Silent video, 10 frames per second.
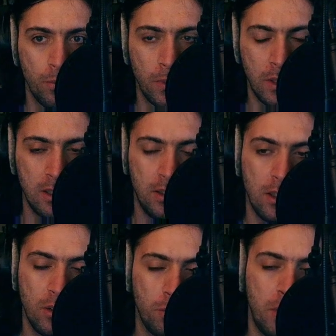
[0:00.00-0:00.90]
And
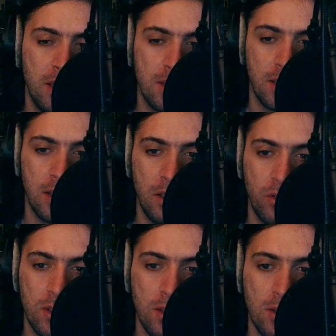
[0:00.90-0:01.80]
now the bassline
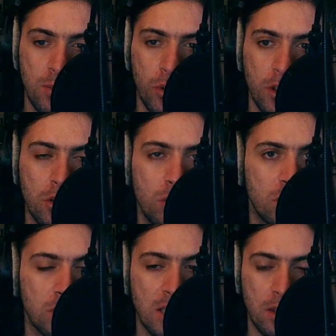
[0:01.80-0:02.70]
even sounds pretty cool
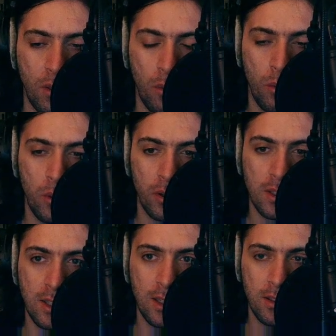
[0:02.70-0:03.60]
together with a
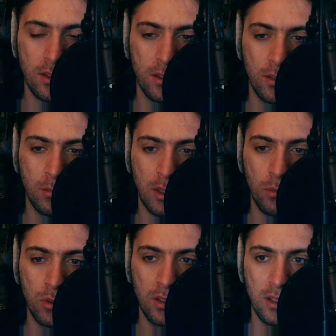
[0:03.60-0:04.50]
kick. I
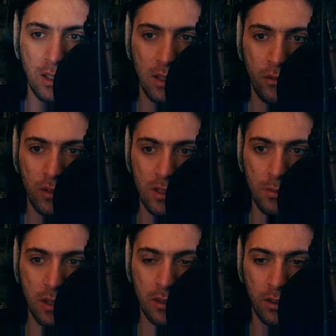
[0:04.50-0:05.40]
wouldn't have
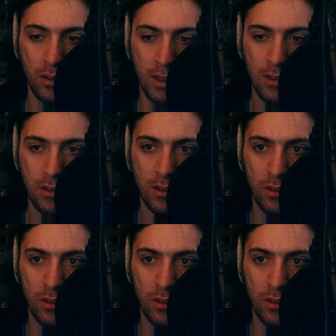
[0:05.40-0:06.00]
expected that.